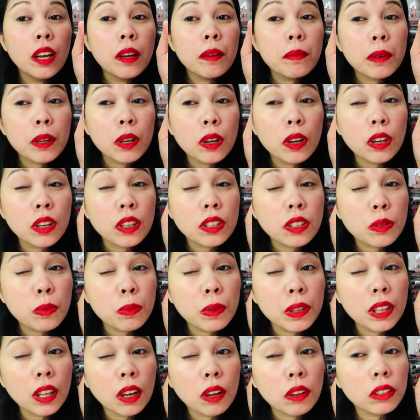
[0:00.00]
because
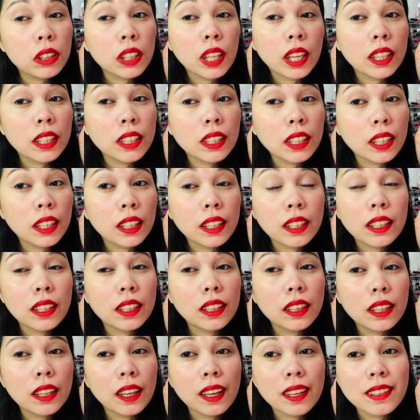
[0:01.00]
without, I think
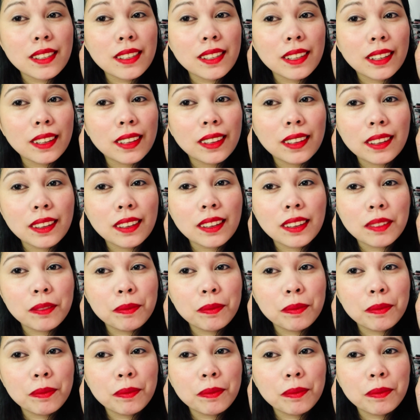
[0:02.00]
it doesn't,